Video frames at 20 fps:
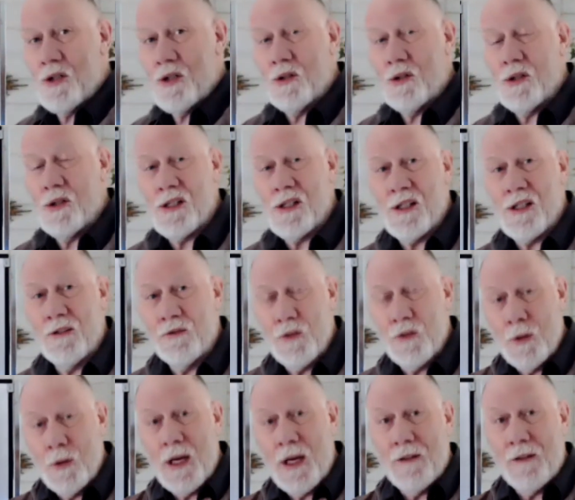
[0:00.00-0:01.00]
you, is if
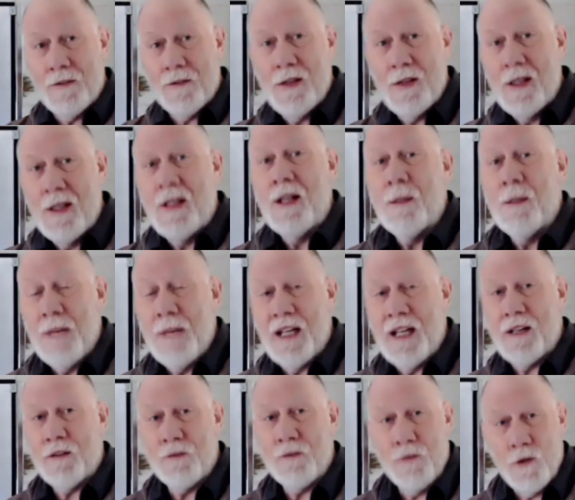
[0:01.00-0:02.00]
you have
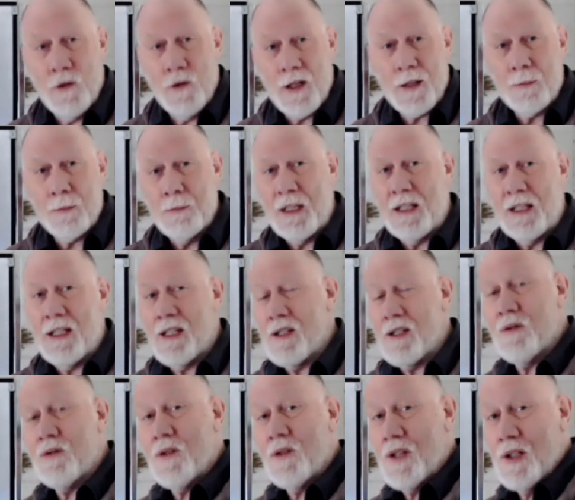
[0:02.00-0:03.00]
metaphoric meanings
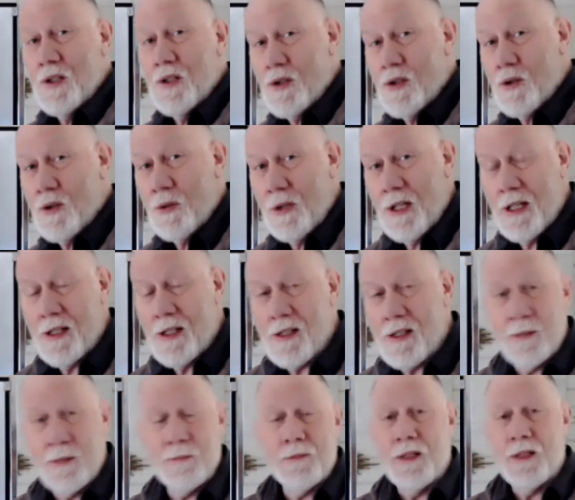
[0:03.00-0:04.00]
for these trees,
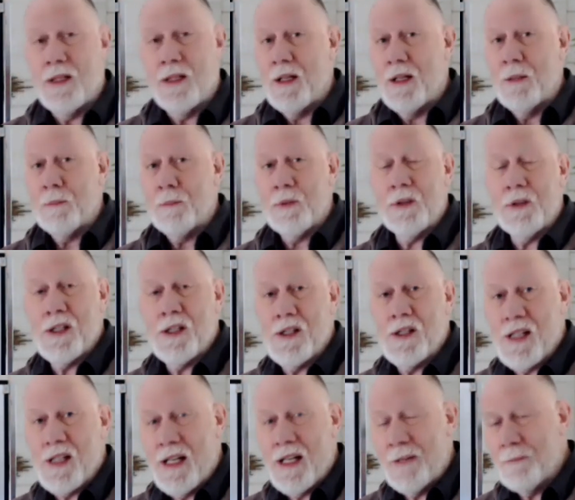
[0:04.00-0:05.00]
then
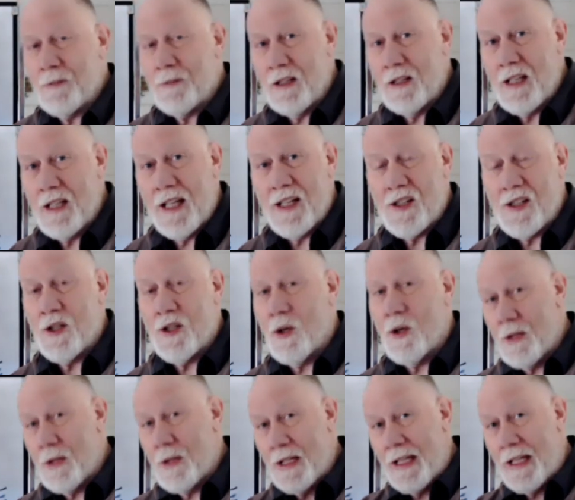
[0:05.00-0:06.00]
please let us
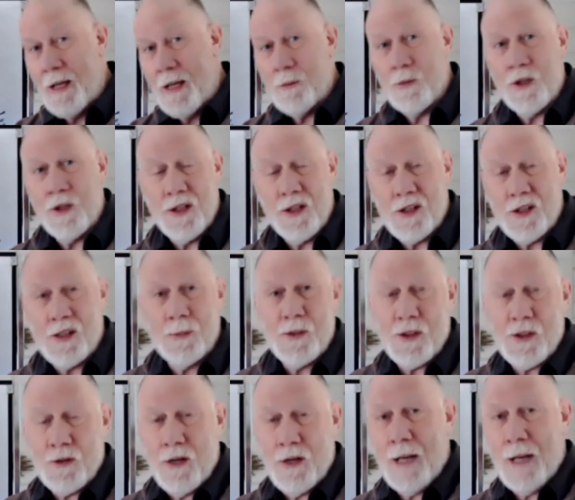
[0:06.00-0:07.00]
know. And again, where you
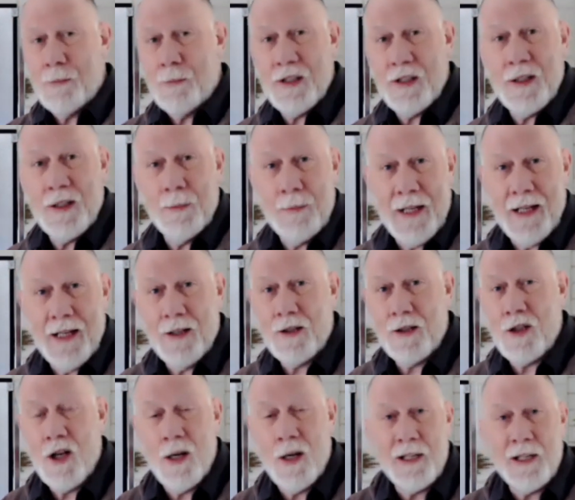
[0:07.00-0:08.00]
subscribe, ring the bell,
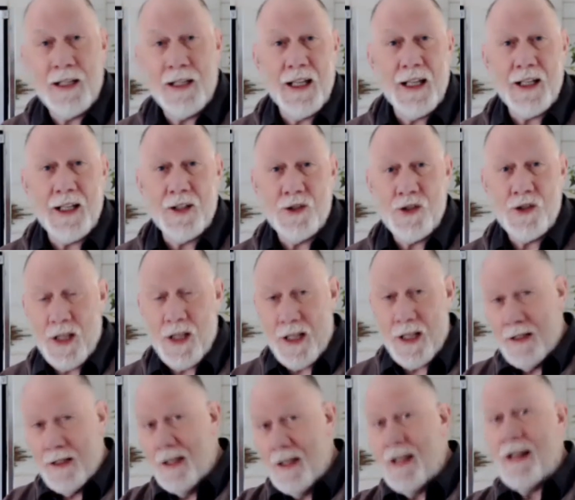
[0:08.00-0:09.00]
comment, like, and
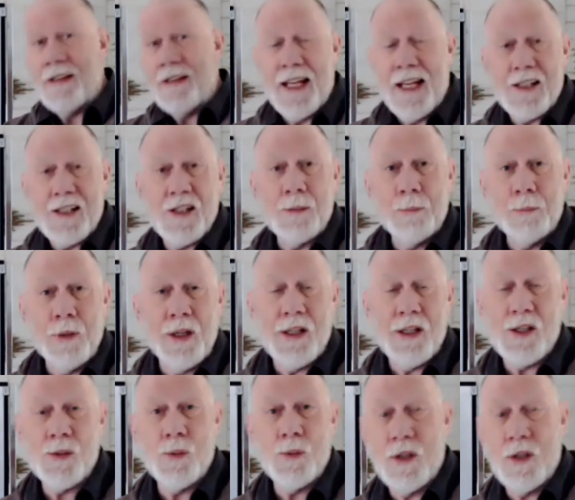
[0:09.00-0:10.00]
share, that's a
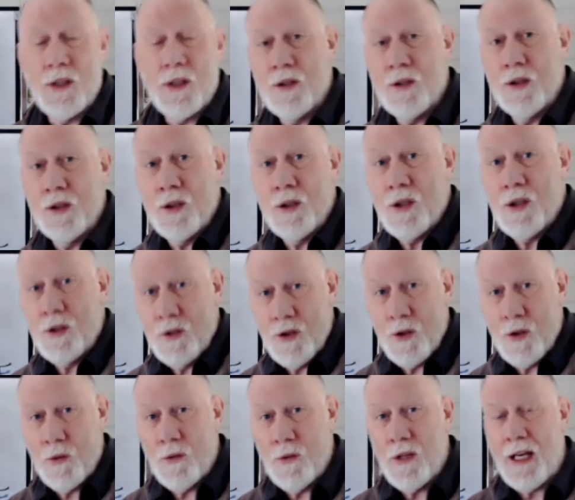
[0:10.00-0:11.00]
place where you can
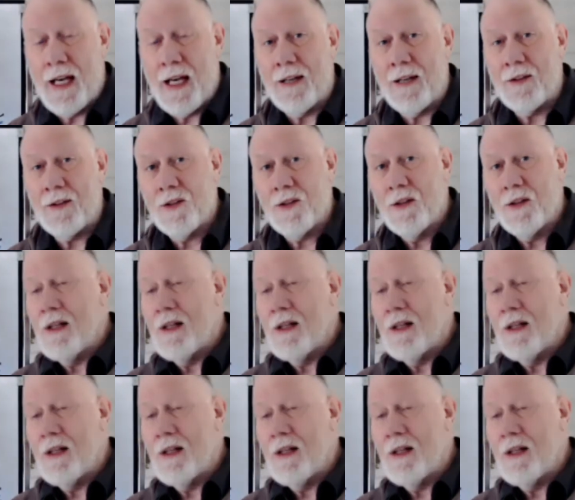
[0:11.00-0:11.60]
do that.